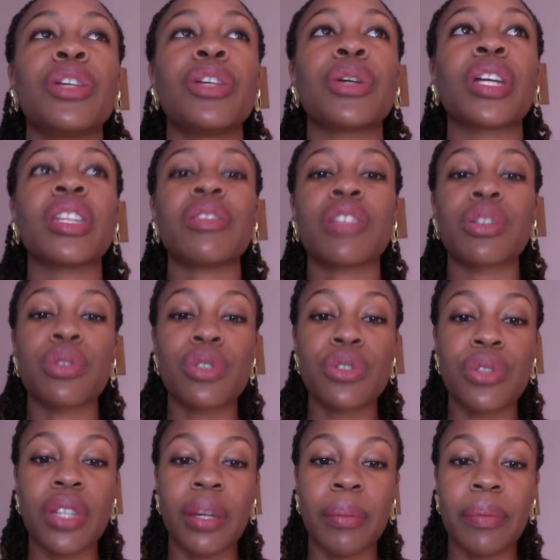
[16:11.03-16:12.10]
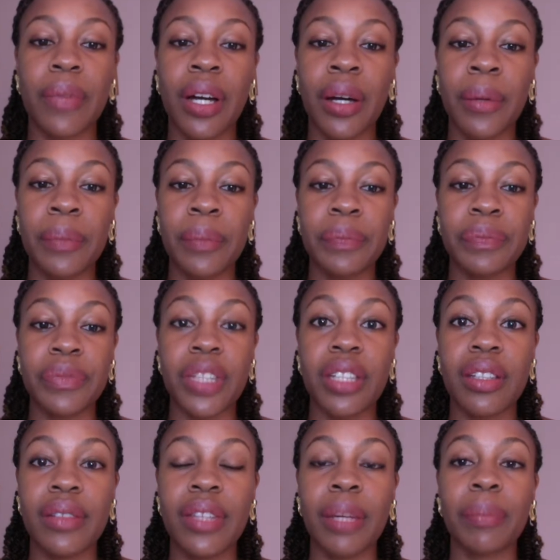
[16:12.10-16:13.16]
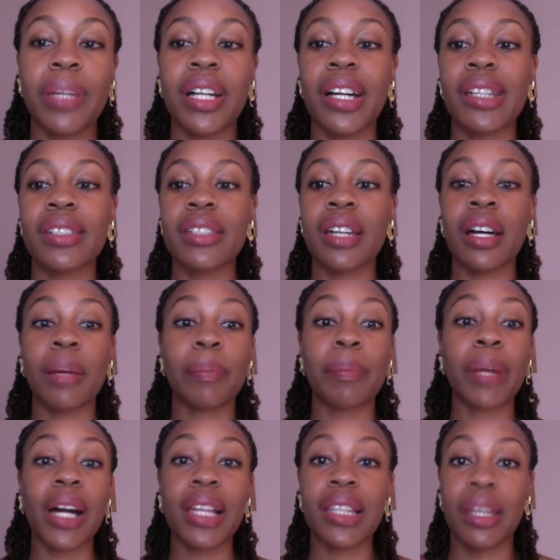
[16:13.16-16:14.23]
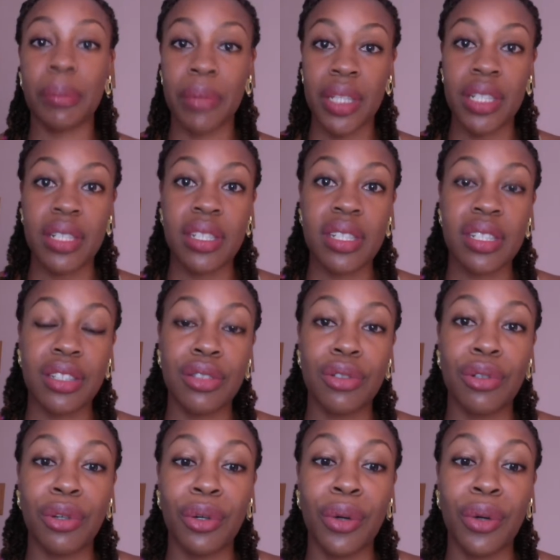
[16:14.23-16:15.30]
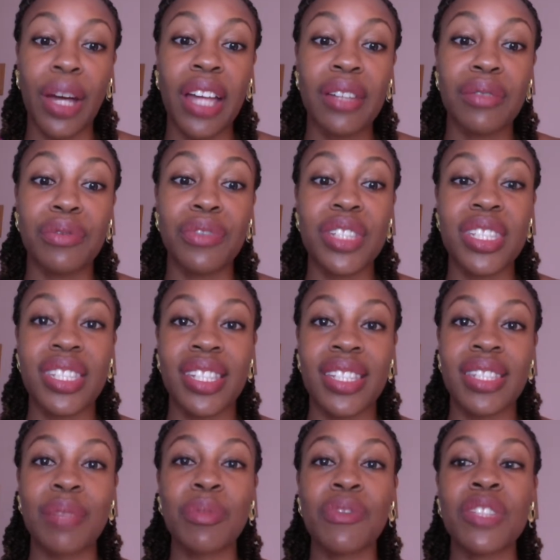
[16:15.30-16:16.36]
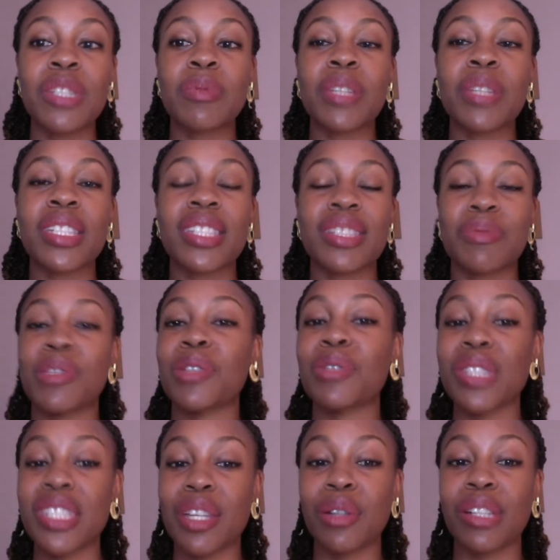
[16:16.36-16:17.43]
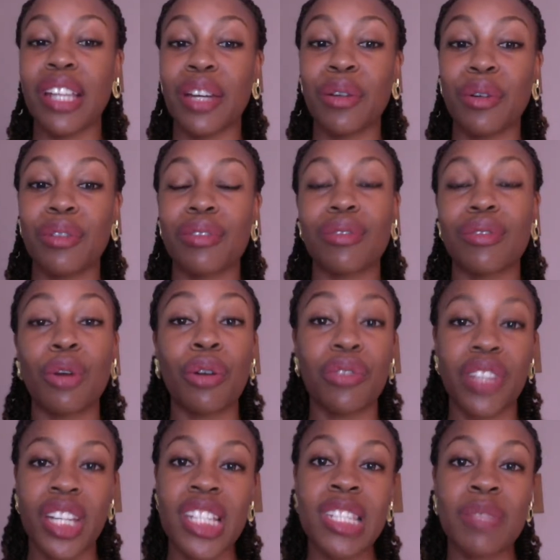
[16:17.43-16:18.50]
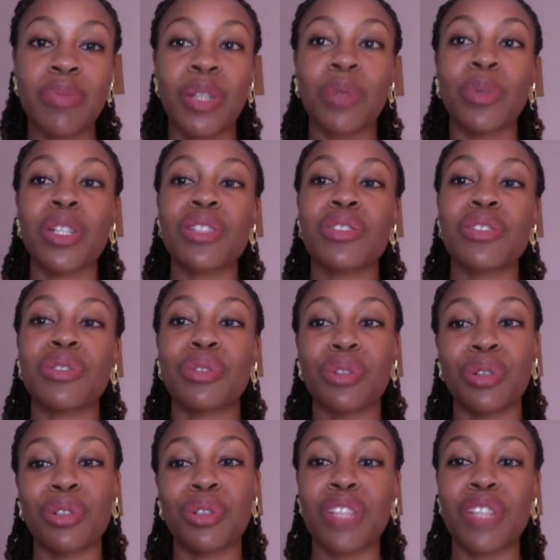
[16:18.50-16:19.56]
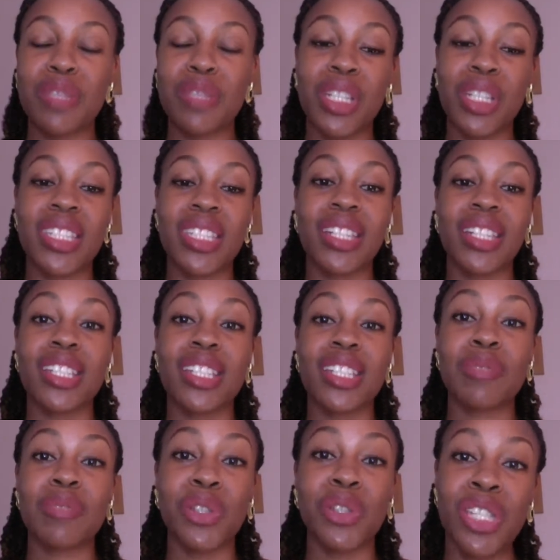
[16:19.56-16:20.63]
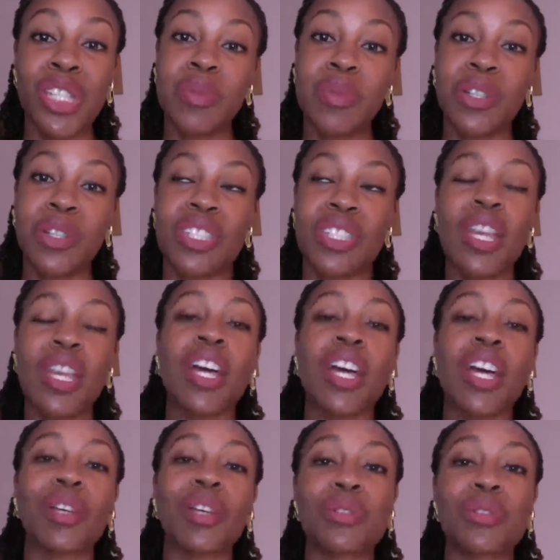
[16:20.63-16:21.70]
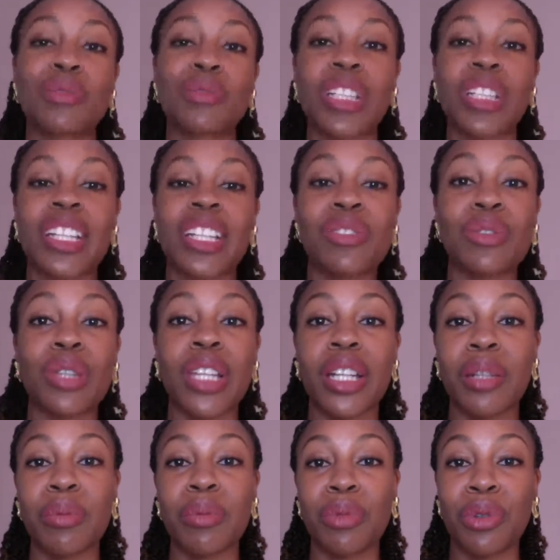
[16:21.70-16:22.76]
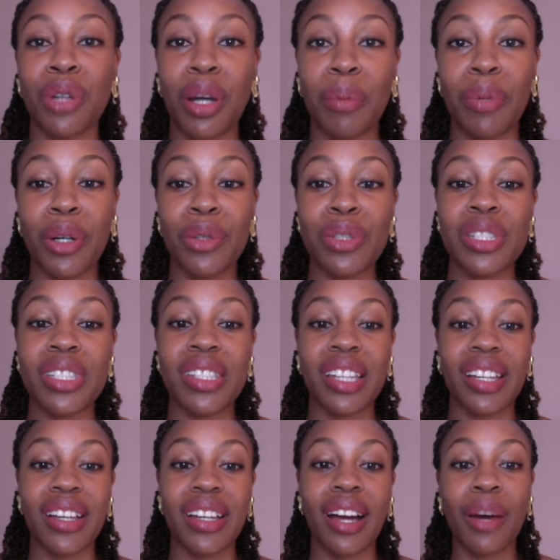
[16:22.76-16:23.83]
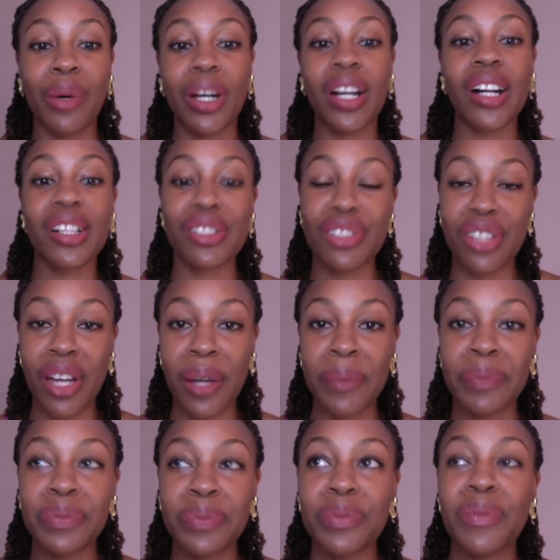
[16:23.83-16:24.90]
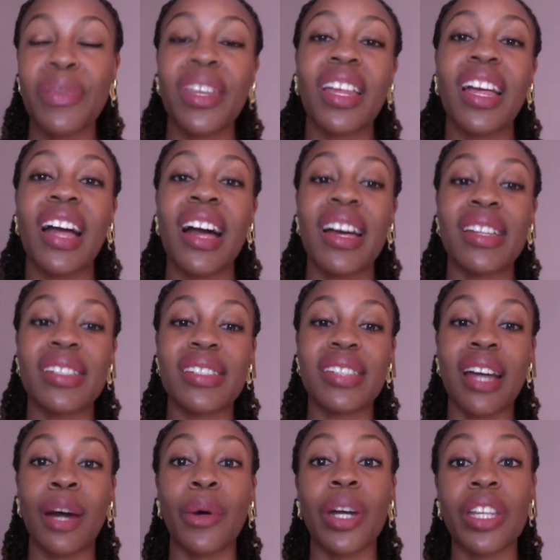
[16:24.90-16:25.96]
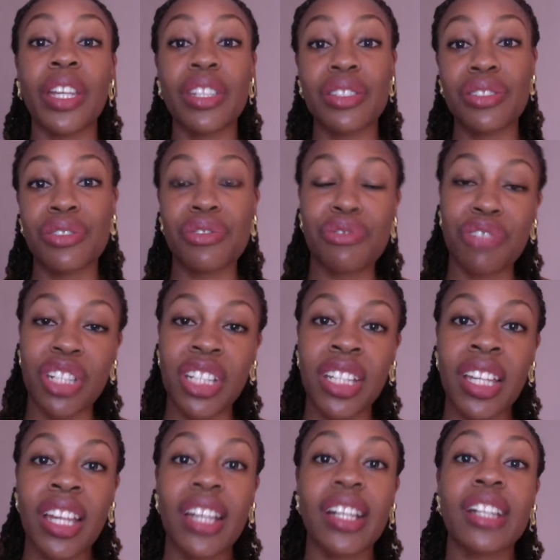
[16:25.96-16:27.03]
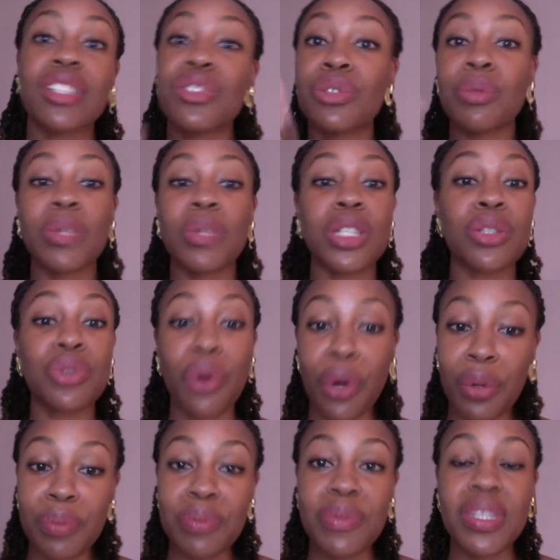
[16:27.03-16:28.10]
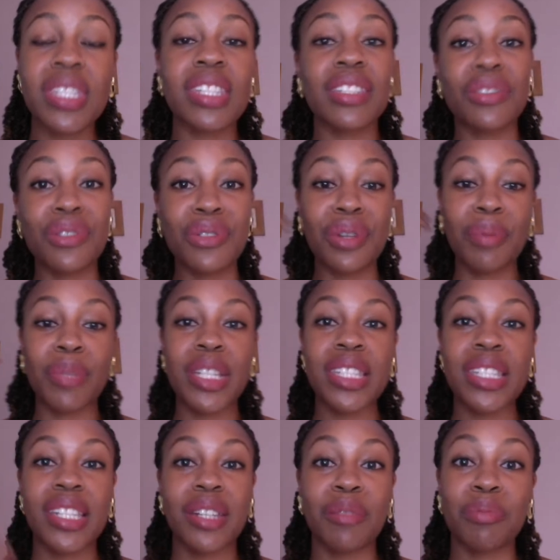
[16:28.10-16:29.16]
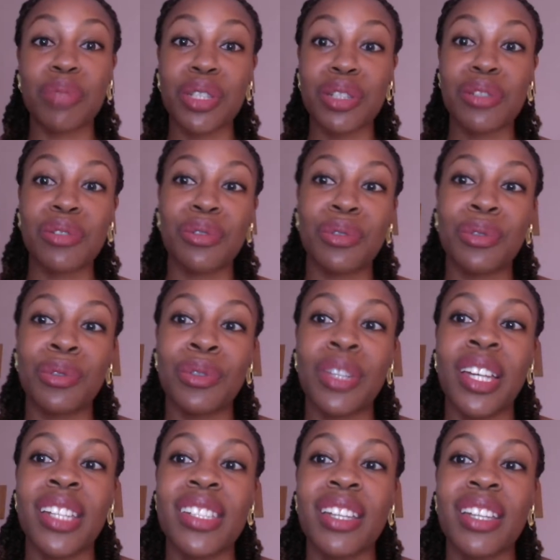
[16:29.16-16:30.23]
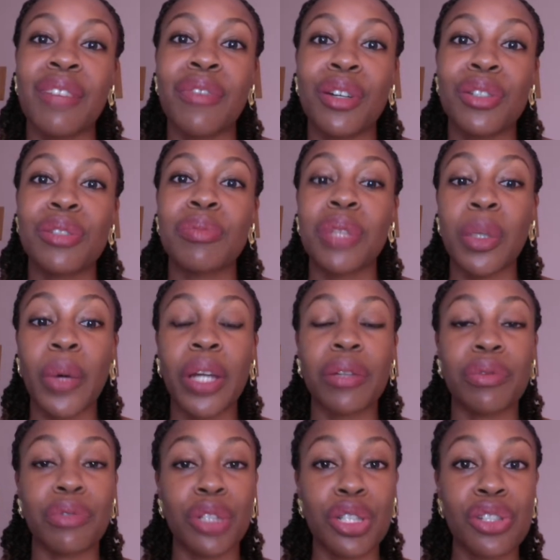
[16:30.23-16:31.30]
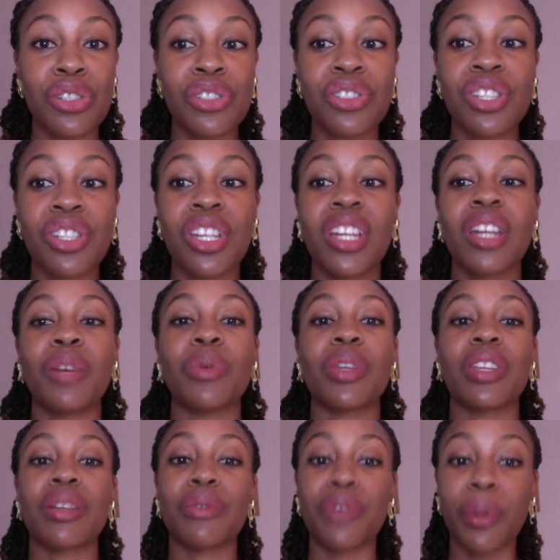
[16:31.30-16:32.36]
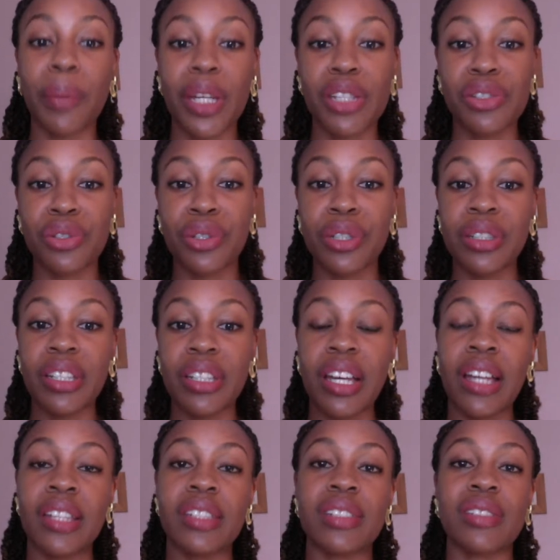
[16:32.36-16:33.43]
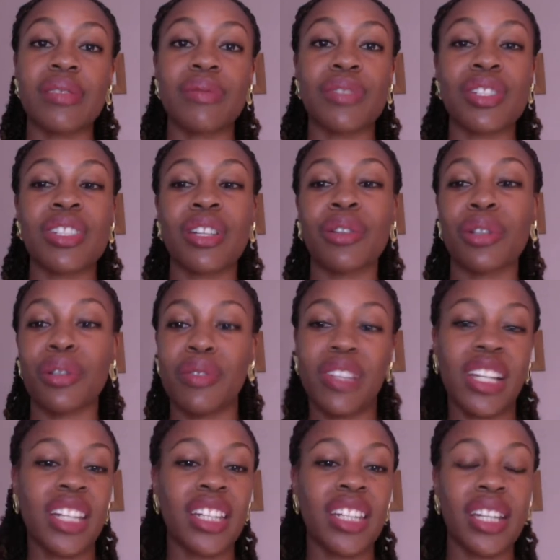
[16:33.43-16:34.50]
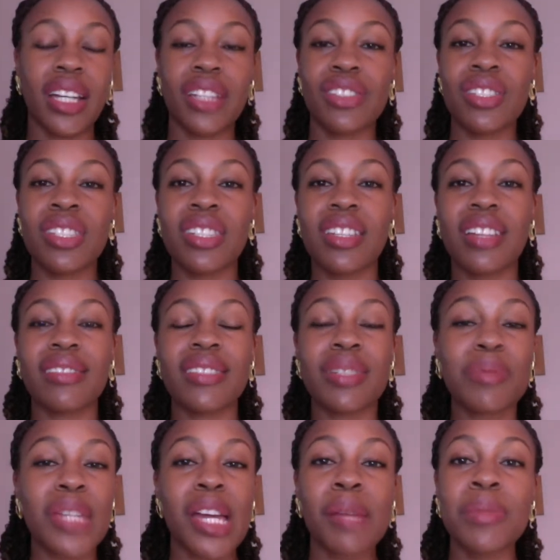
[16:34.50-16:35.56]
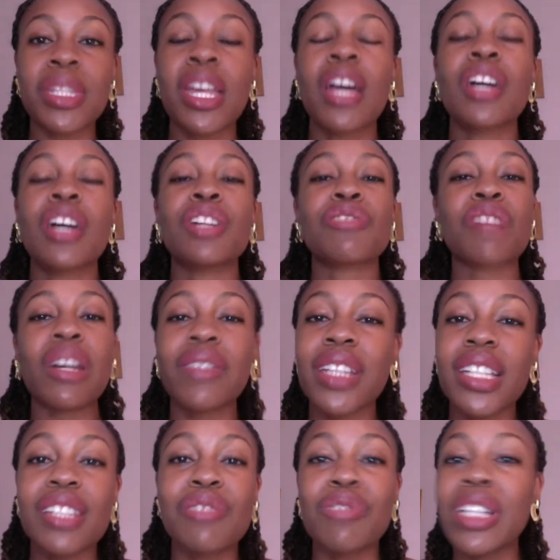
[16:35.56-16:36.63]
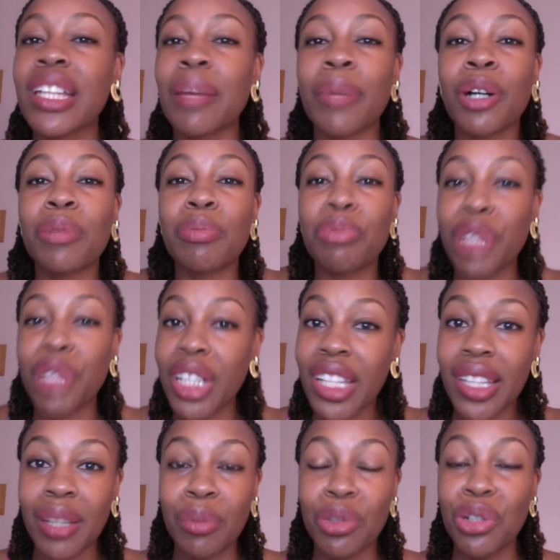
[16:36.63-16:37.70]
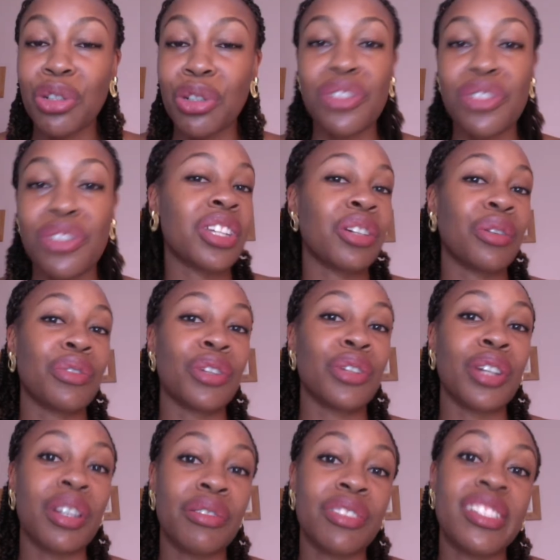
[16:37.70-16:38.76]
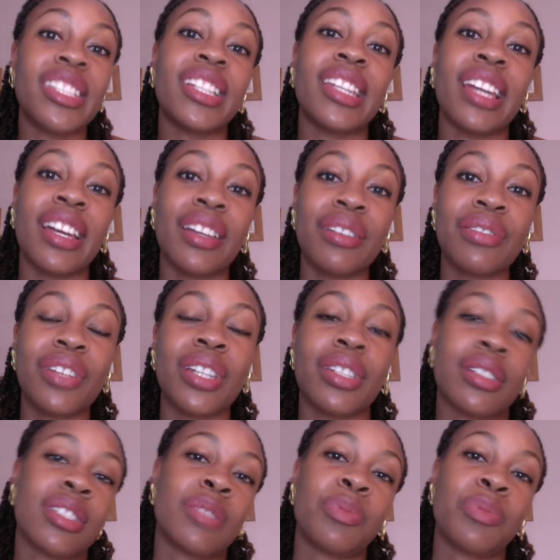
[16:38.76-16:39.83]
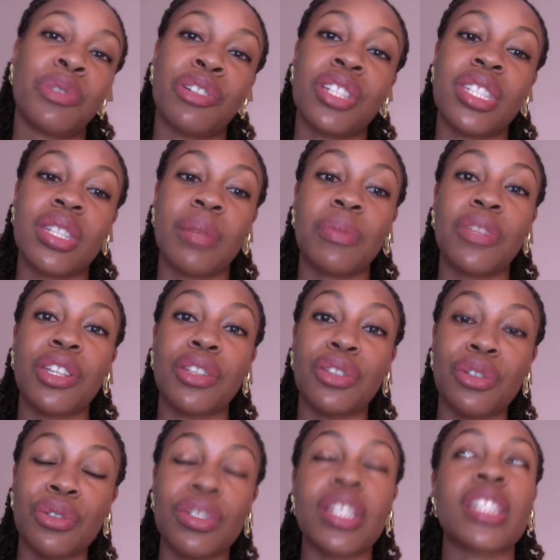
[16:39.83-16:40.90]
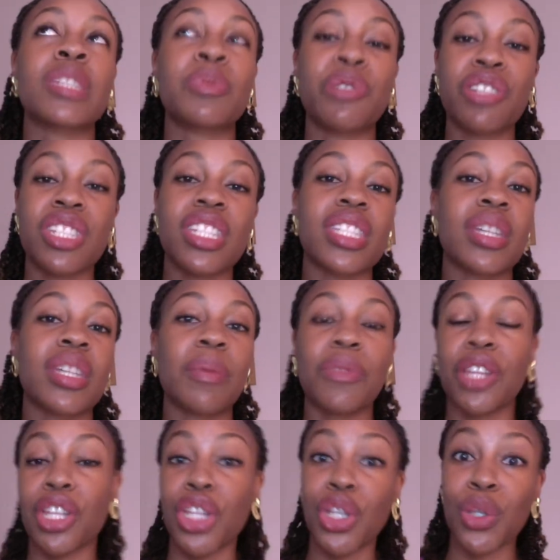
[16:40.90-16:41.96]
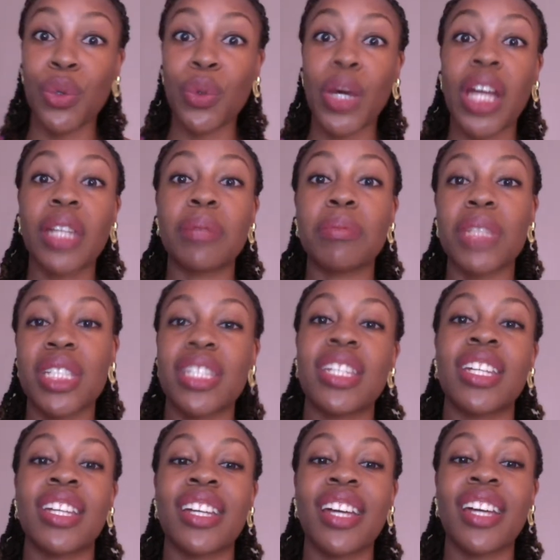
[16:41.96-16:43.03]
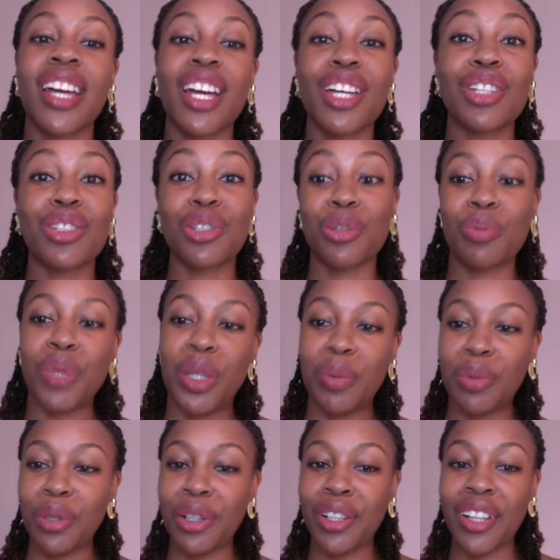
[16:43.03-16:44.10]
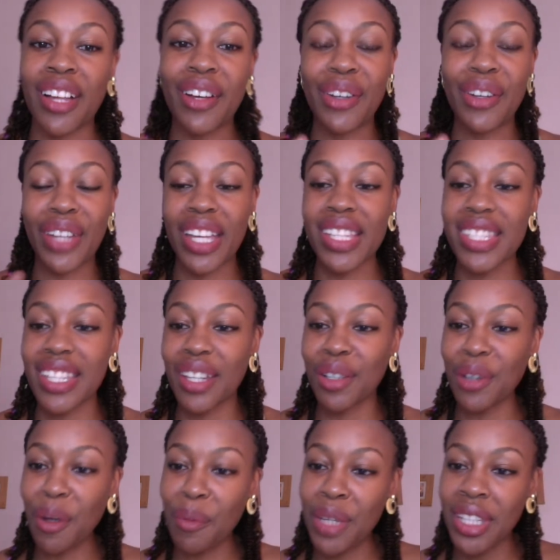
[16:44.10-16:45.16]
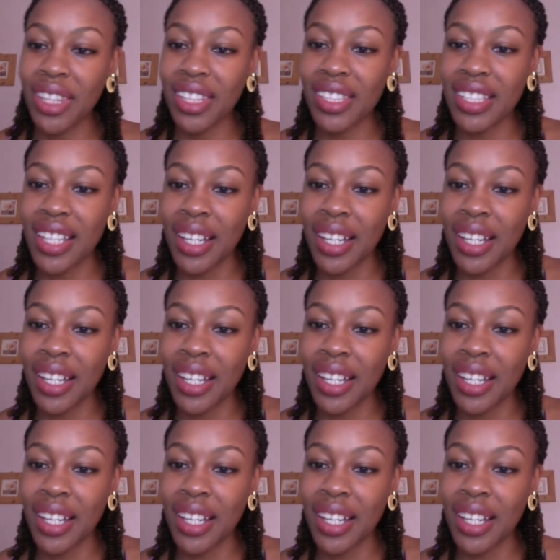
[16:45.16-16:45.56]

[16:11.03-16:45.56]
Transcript: can even go to the Baganda Parliament, and visit. Some of these places may not sound like obvious, but once you go, try an experience, because you also really get to learn more about like our culture and our history. Kasubi Tombs is also a place that I've been to that I found to be quite rich with information and just a lot of learning. And just sometimes traveling is really about breaking the monotony of your everyday life and experiencing something new and meeting new people. Okay, I see a comment.